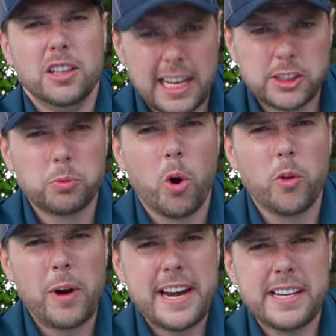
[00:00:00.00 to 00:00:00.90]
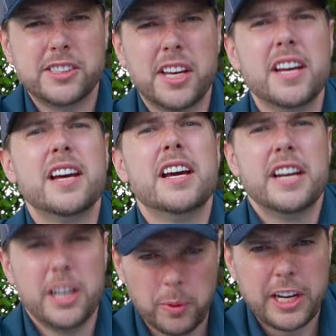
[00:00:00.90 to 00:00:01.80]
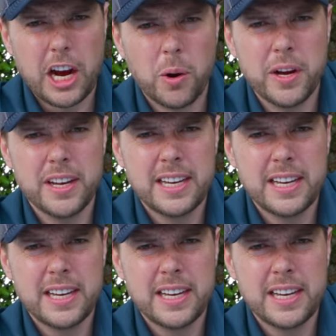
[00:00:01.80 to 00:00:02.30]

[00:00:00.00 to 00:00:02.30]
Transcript: Let's roll the ratings. Here we go.